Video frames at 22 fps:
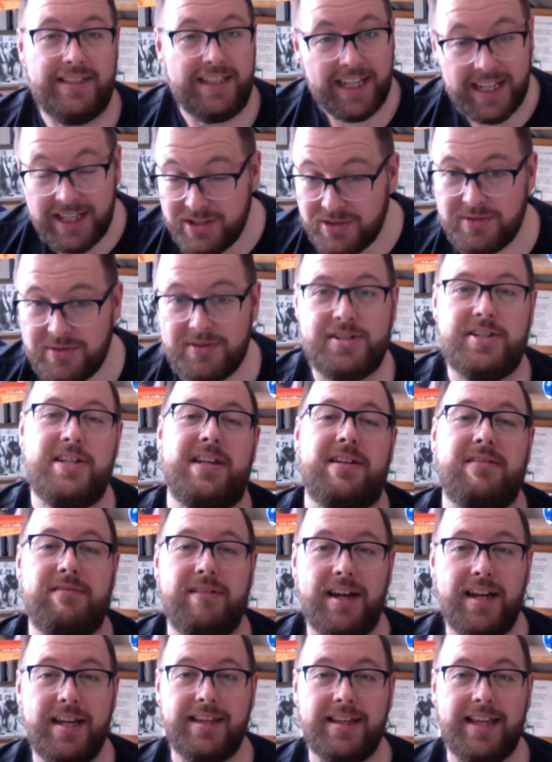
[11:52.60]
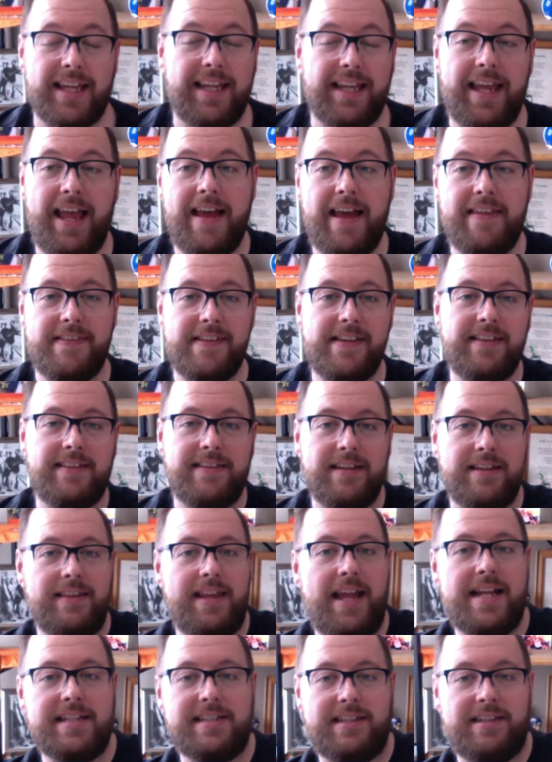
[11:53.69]
Interesting, right? Like, I think
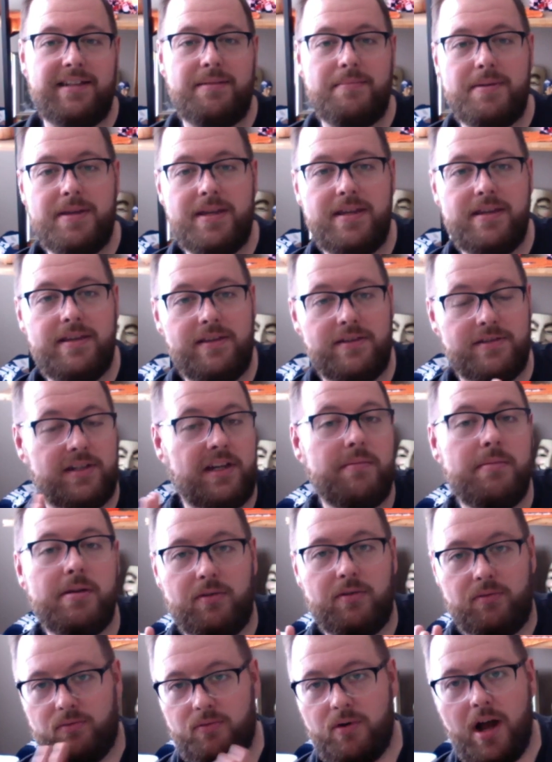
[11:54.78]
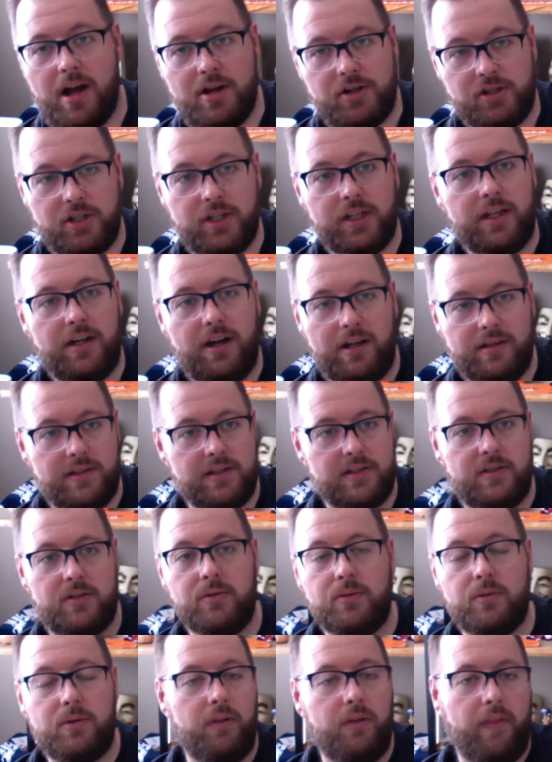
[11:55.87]
there's going to be a rush to get on this
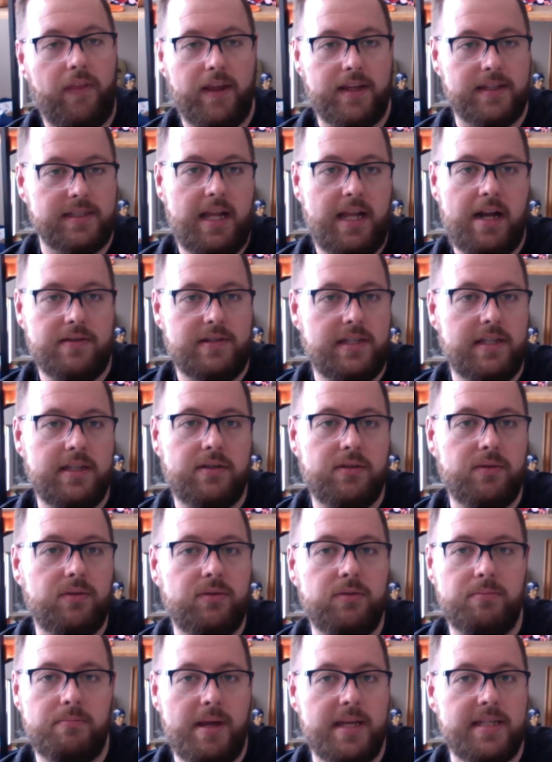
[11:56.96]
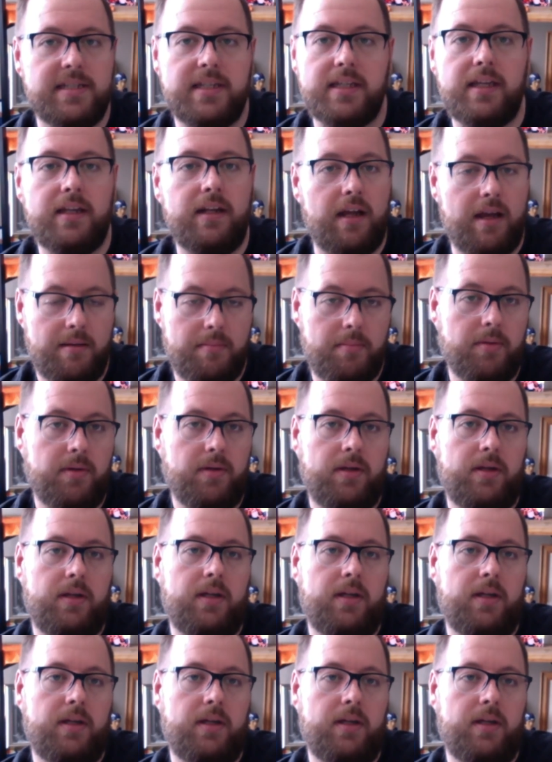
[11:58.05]
Google thing, because I don't see Google messing it up.